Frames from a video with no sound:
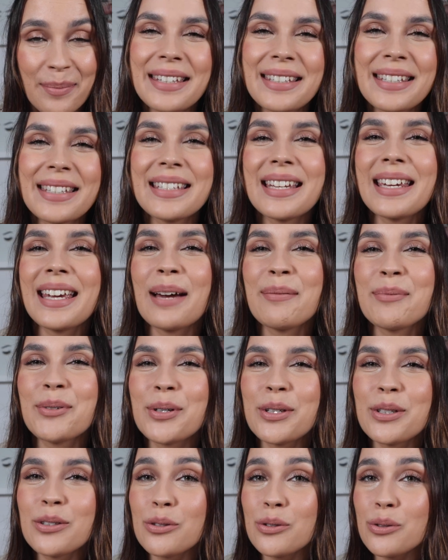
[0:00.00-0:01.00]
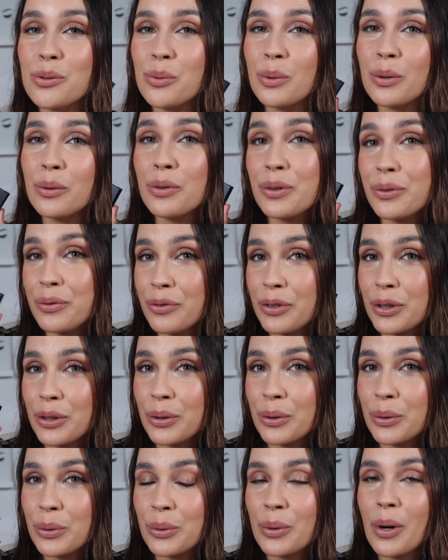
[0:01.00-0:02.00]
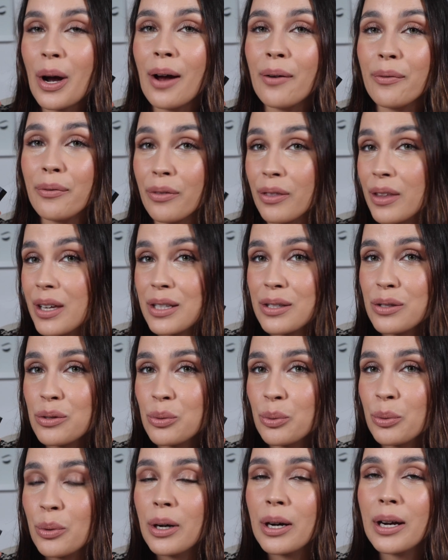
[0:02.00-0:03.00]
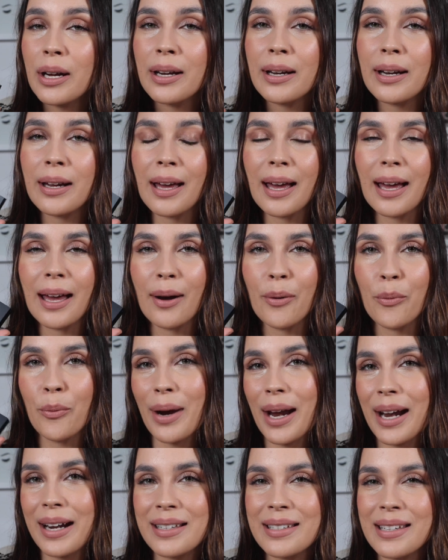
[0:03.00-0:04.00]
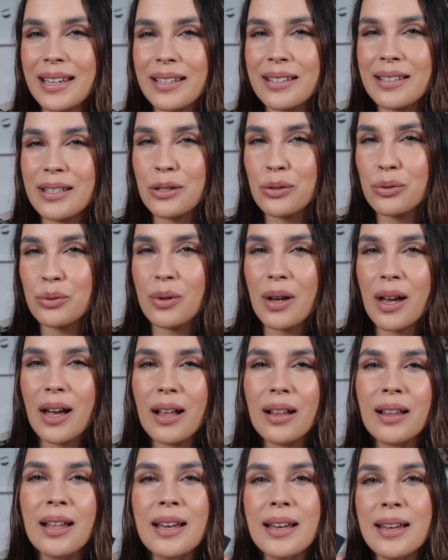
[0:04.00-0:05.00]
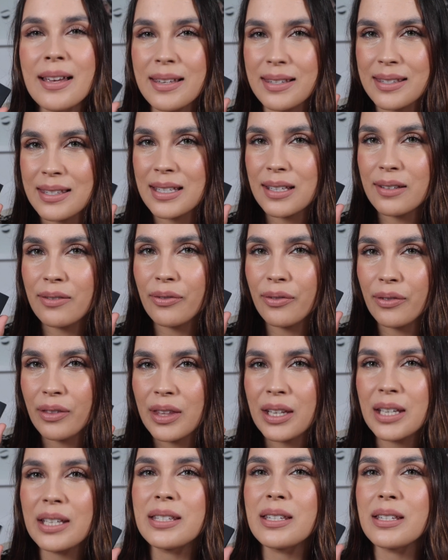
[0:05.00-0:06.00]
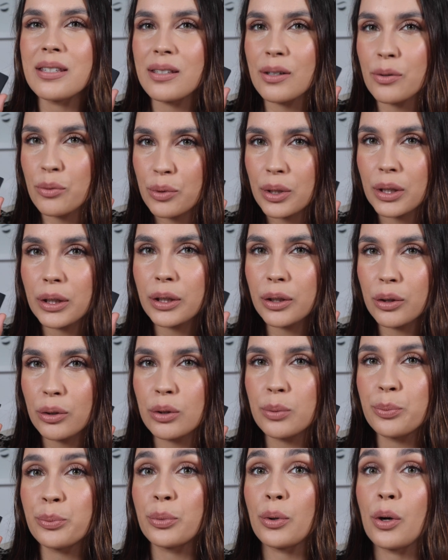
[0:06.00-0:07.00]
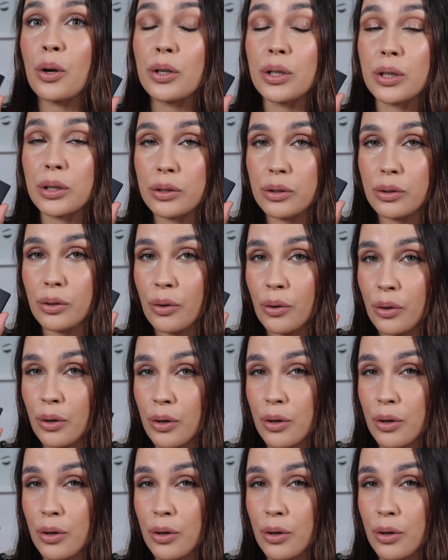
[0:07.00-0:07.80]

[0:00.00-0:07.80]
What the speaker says: And today I'm going to do a review of this one, a wear test as well, see if this is a really good product or